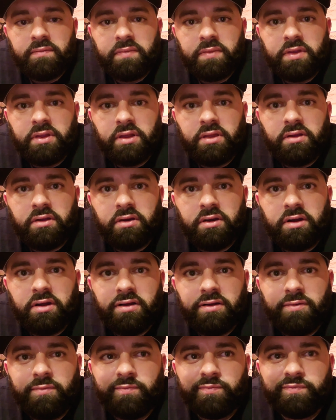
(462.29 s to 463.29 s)

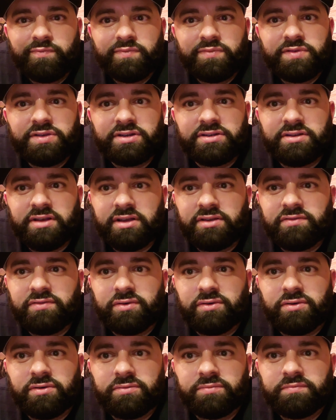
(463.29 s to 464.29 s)
another
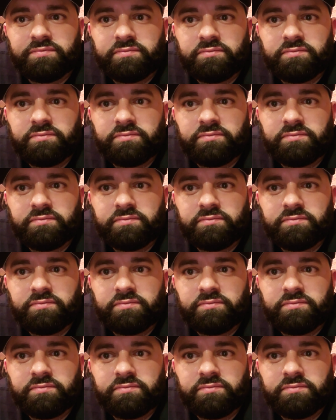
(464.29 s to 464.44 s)
successful.